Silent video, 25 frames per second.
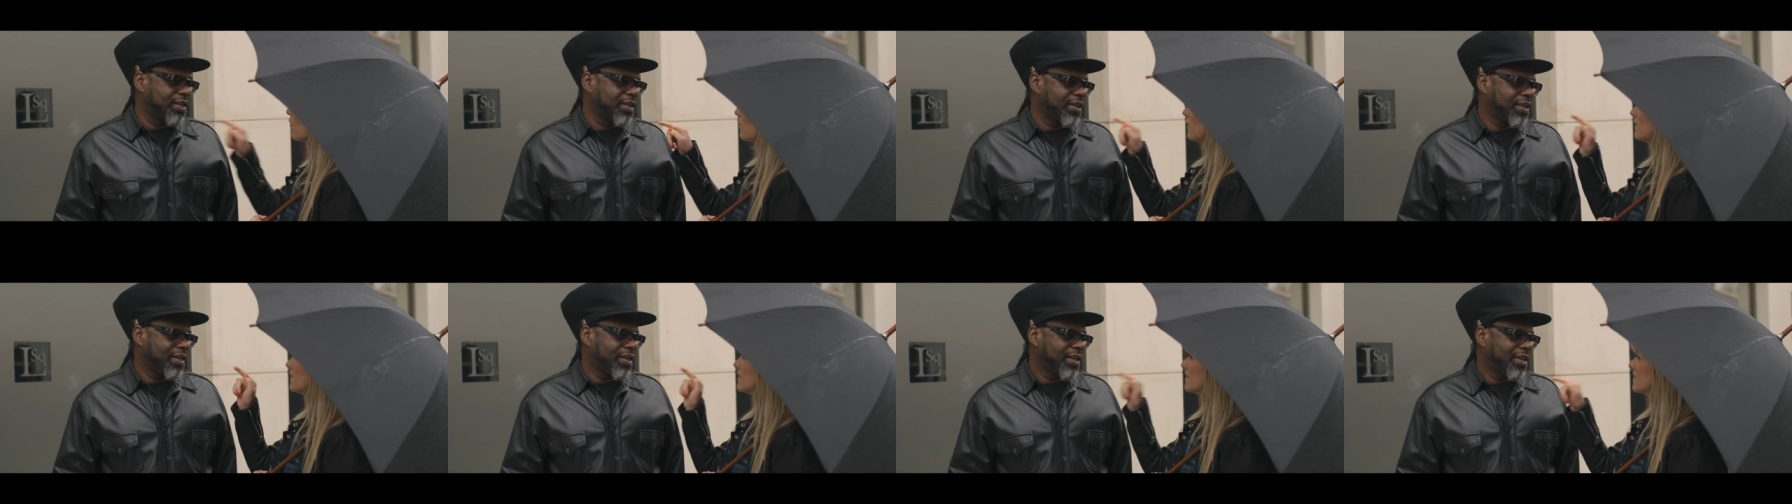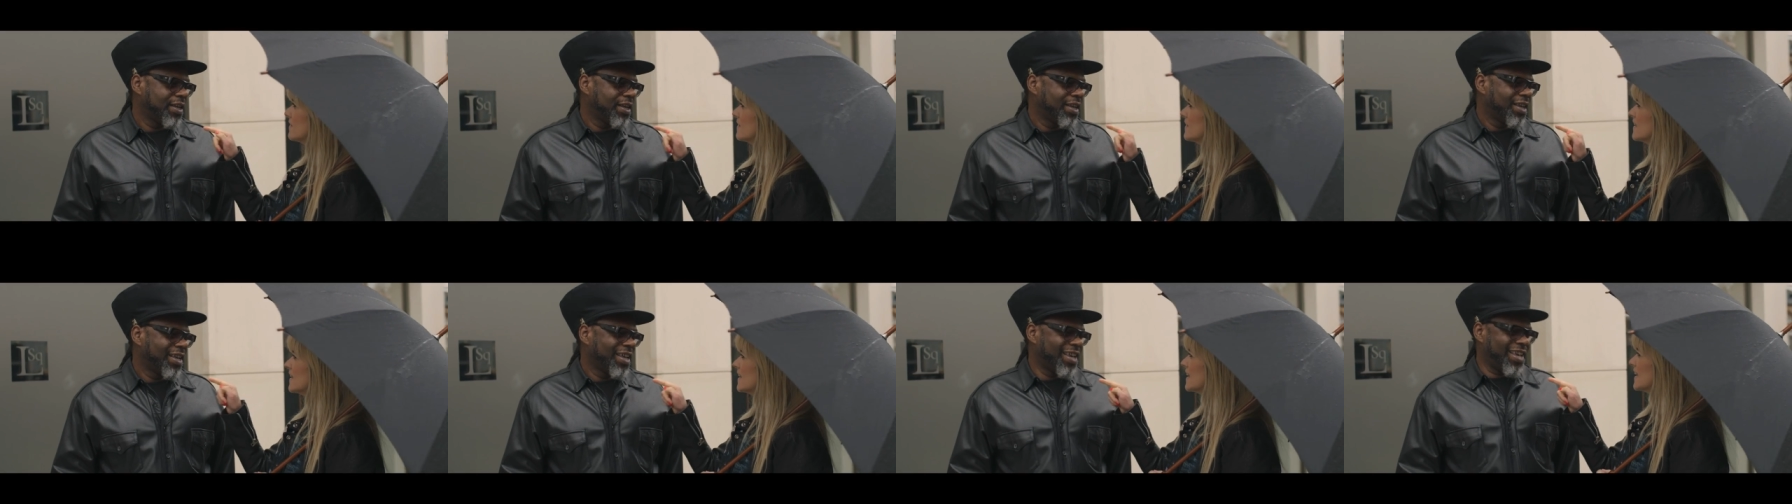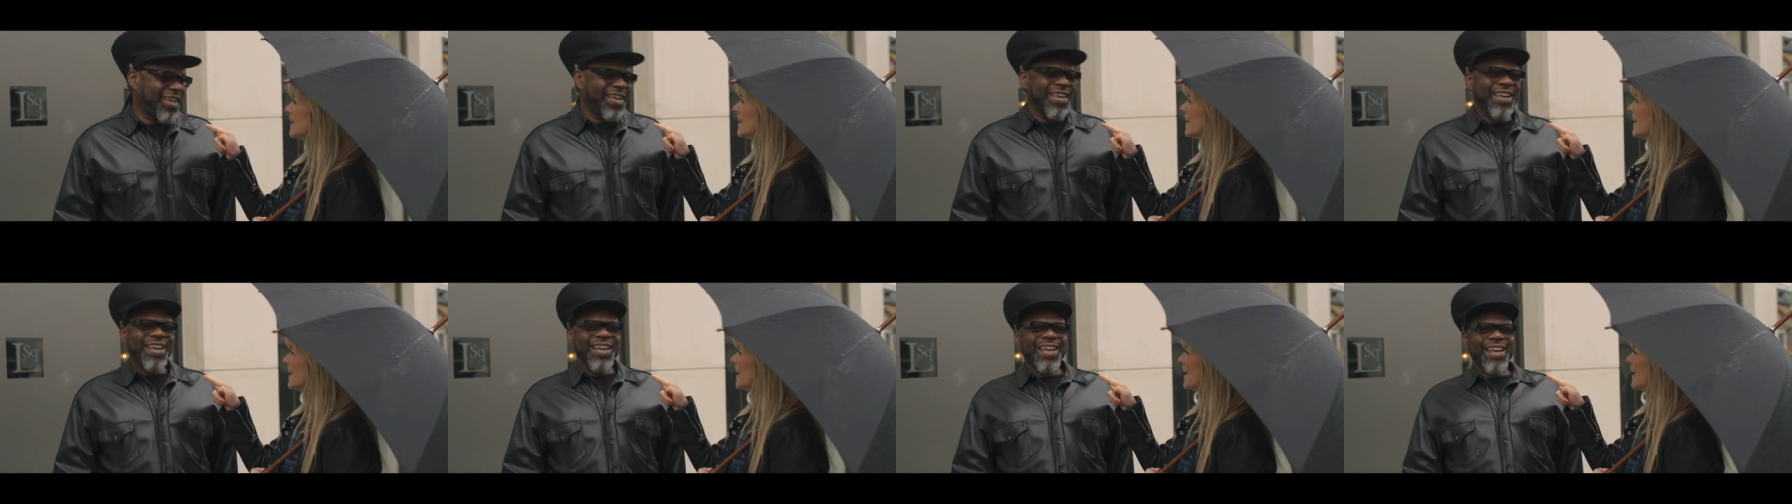on the B
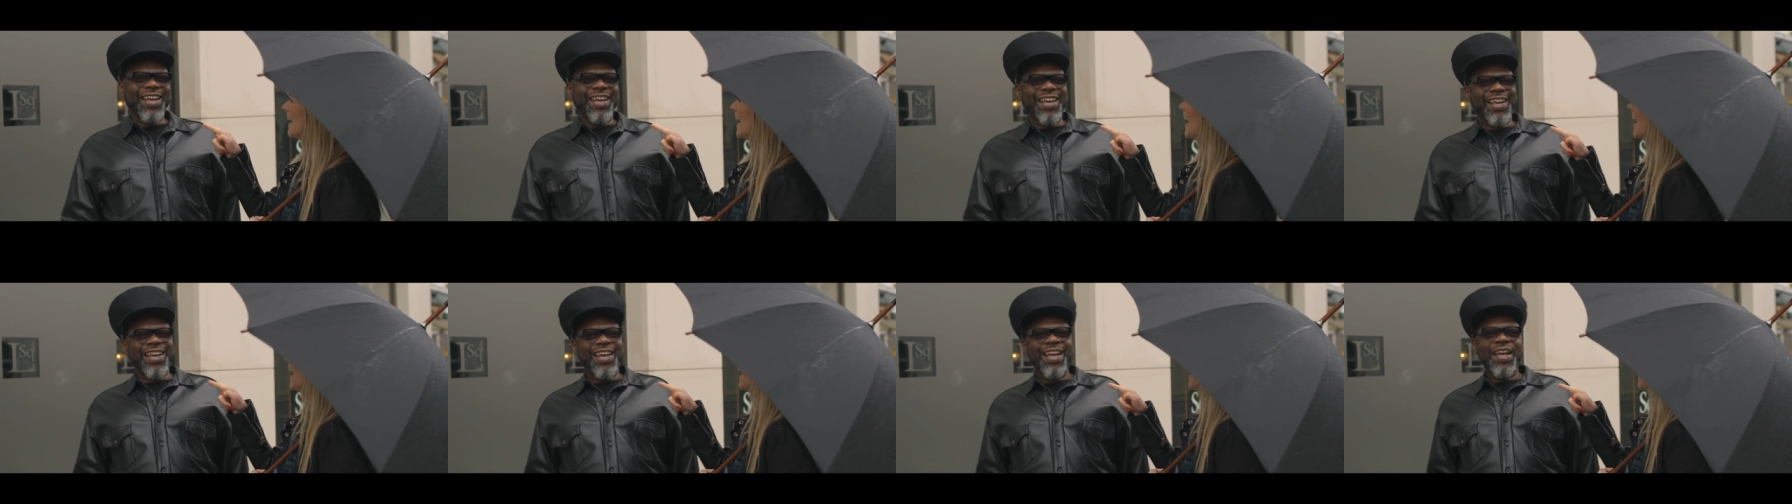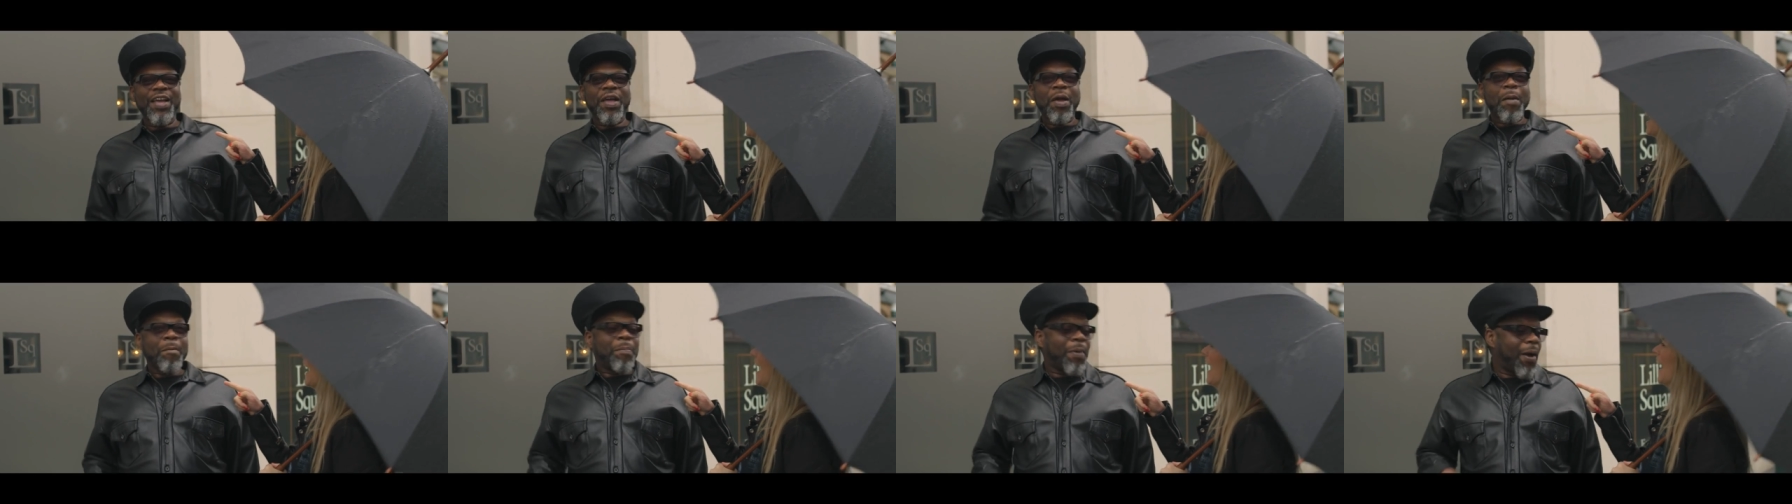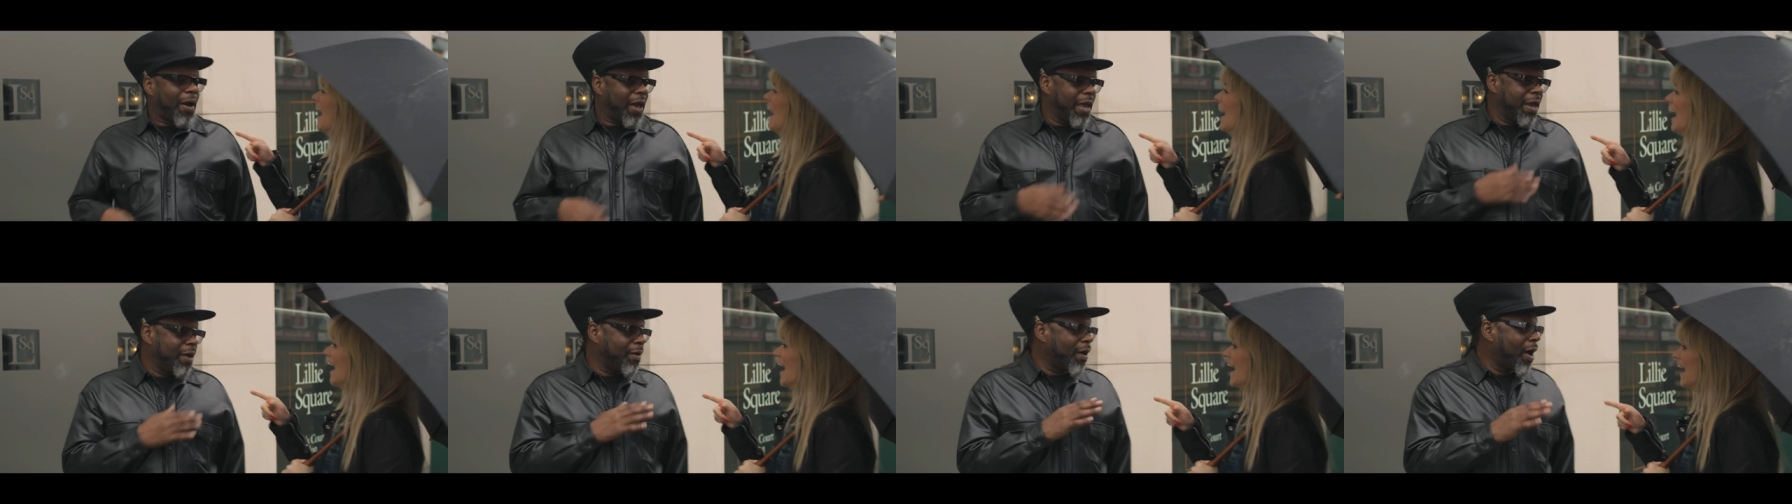side
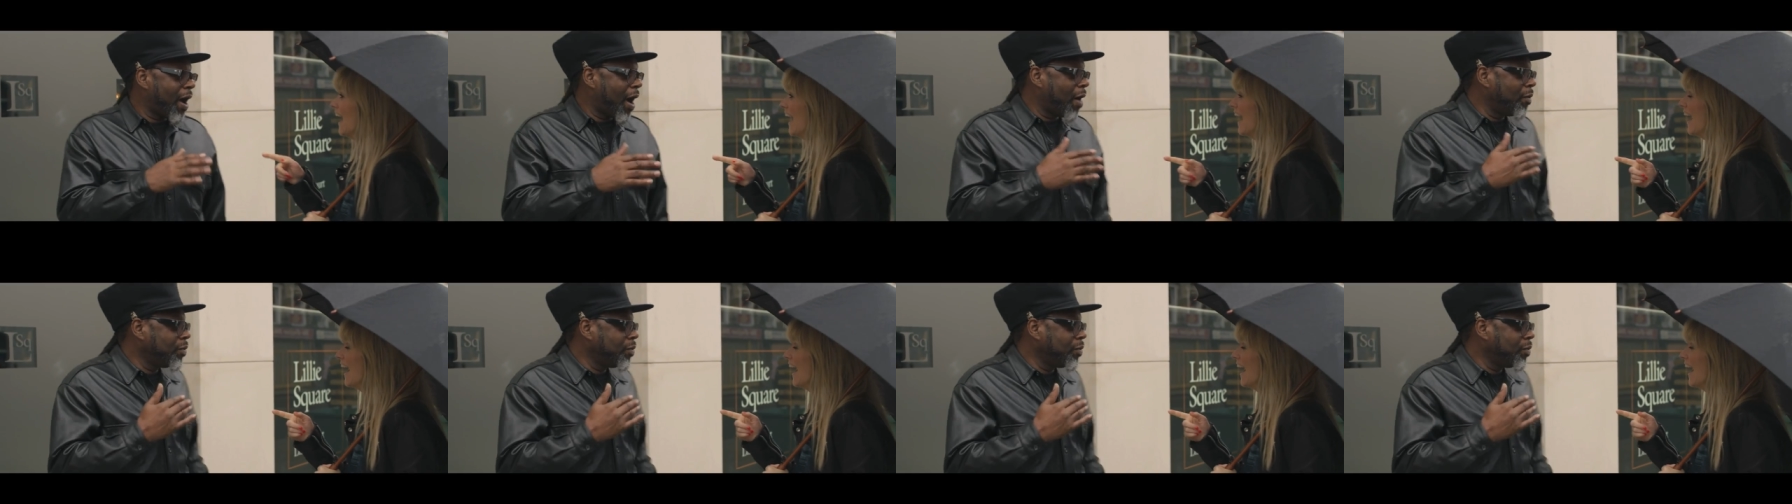because we